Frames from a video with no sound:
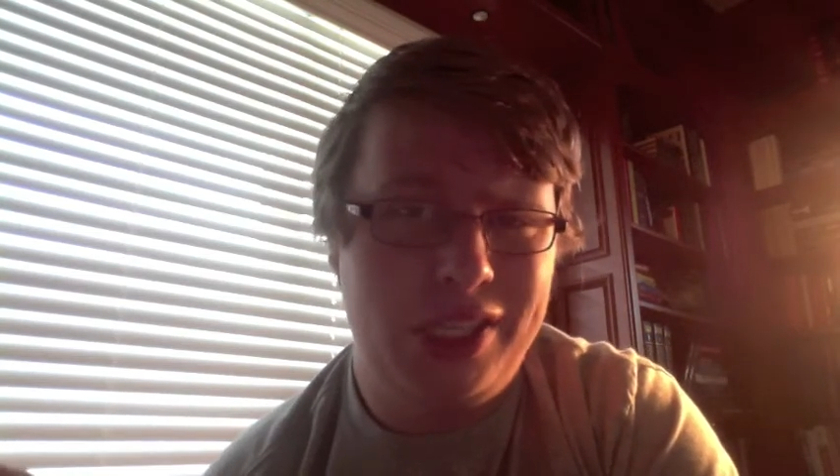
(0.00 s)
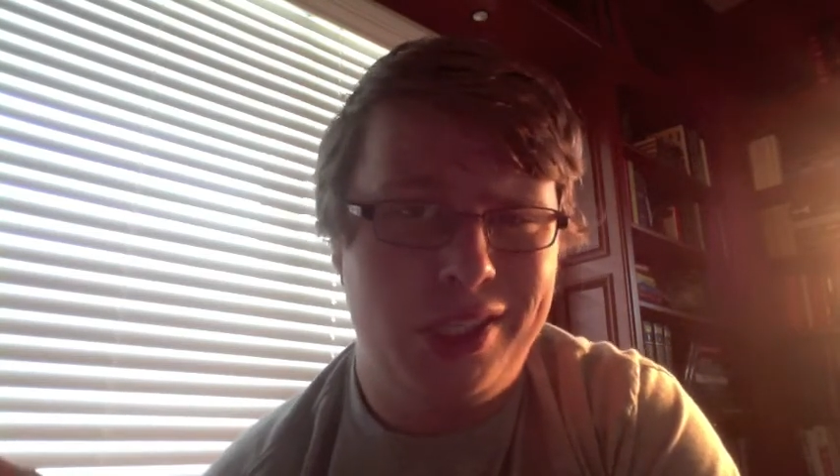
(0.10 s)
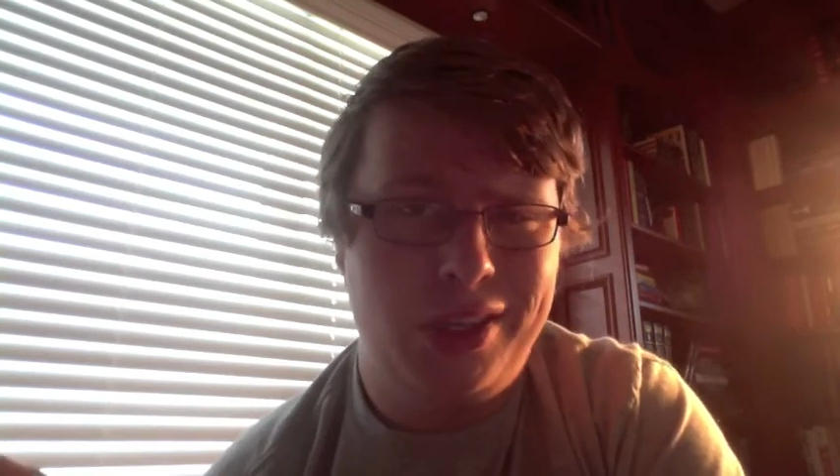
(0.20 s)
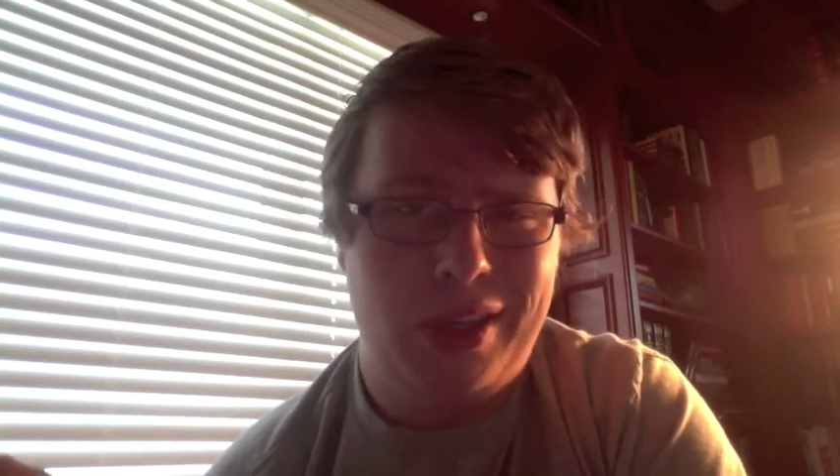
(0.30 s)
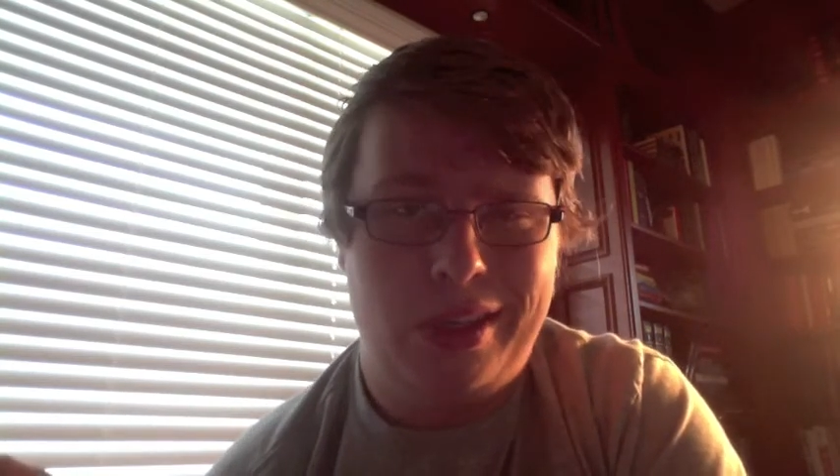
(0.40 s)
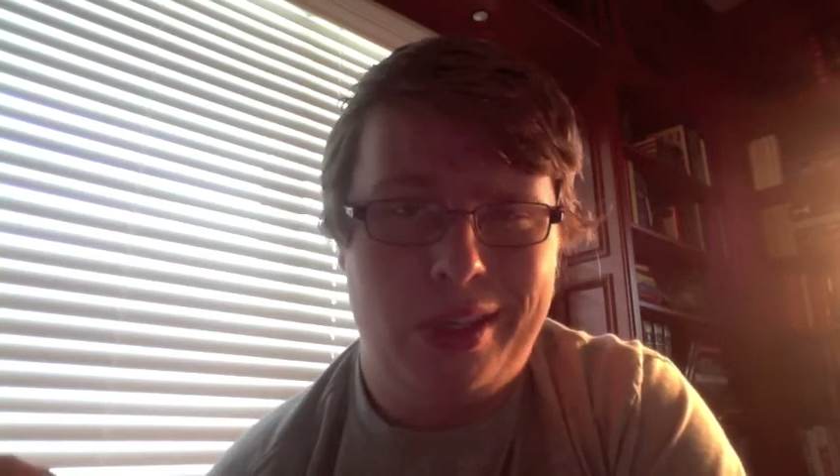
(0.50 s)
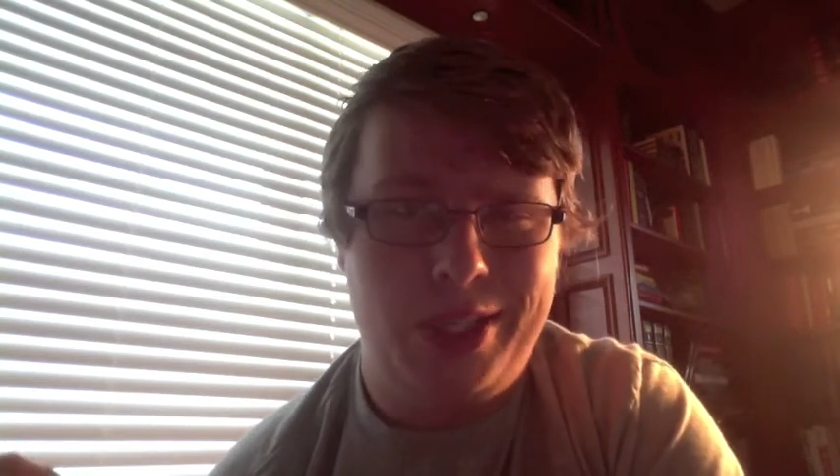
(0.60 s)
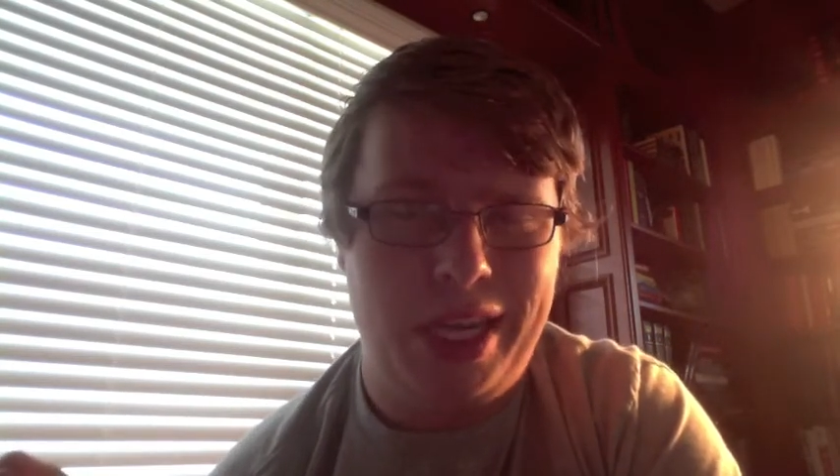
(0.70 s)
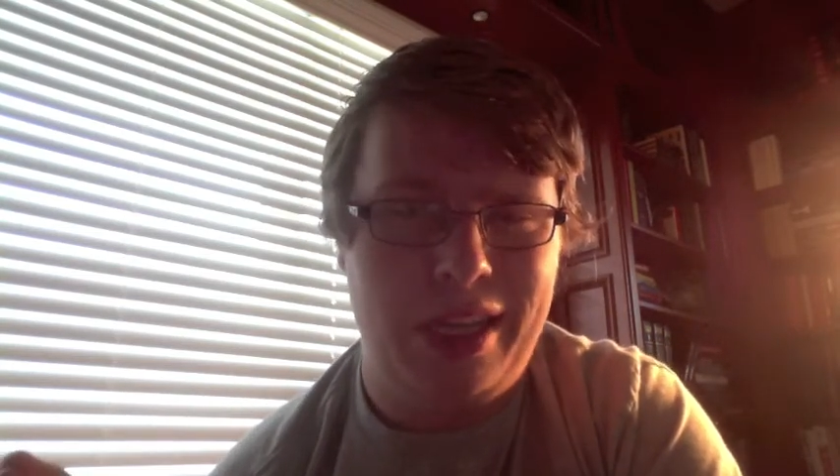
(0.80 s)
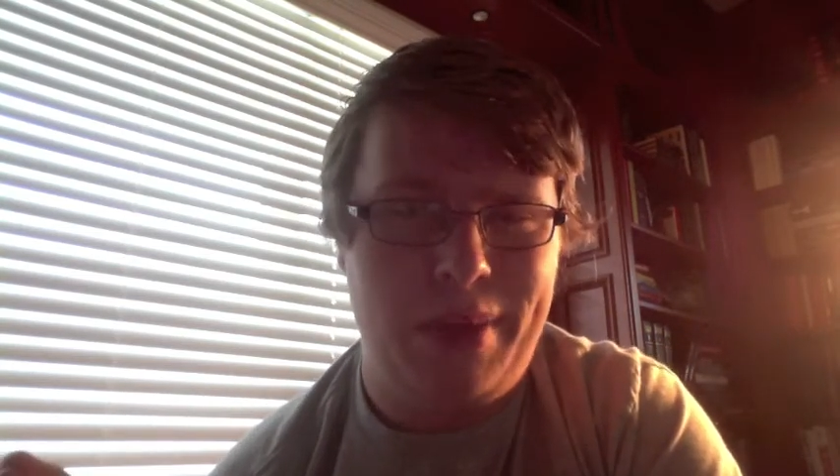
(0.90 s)
so you
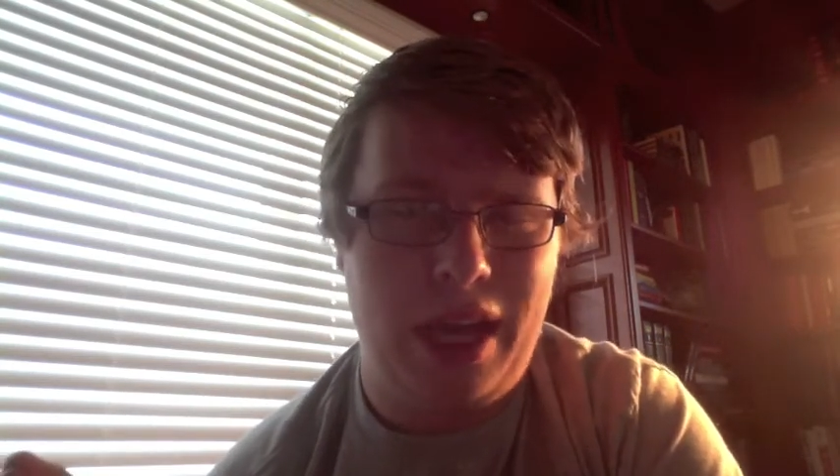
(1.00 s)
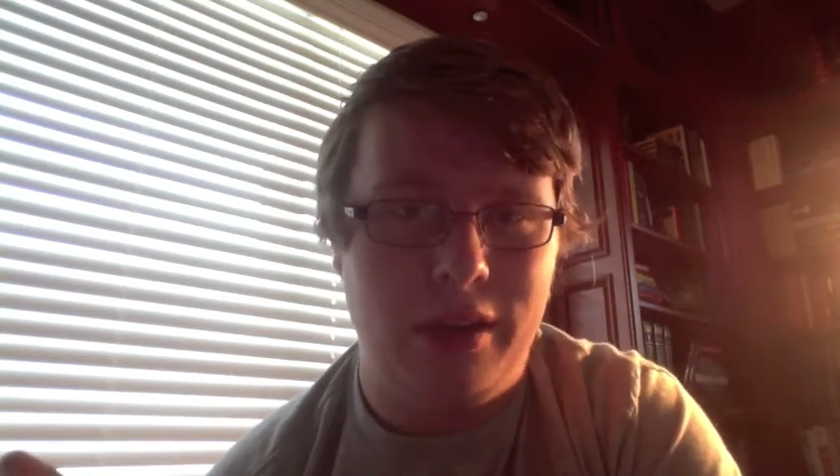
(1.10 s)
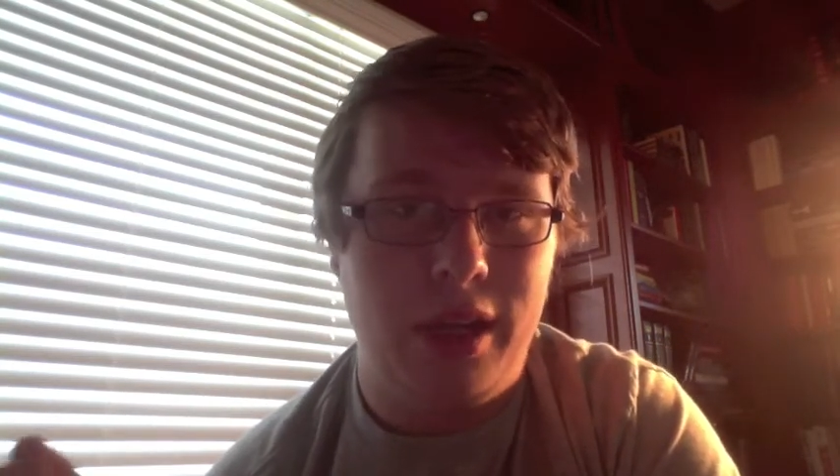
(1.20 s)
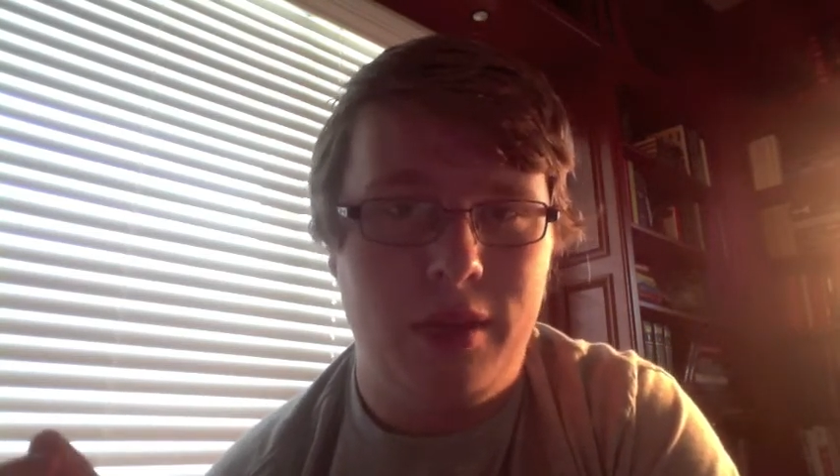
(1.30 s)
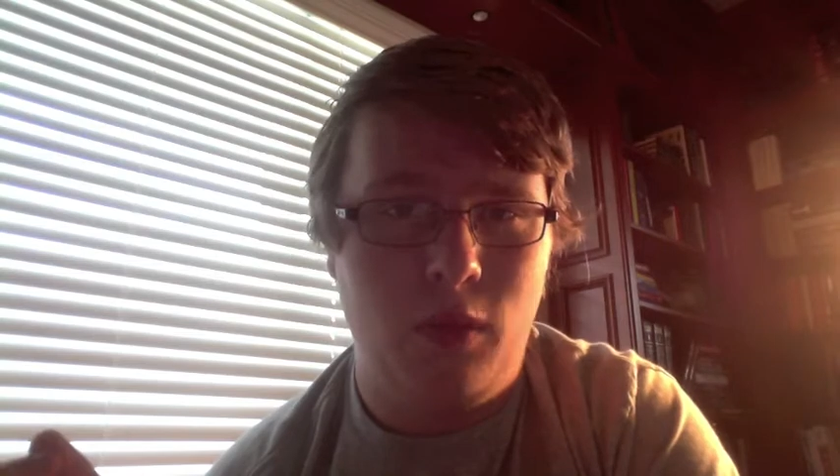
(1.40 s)
understand the background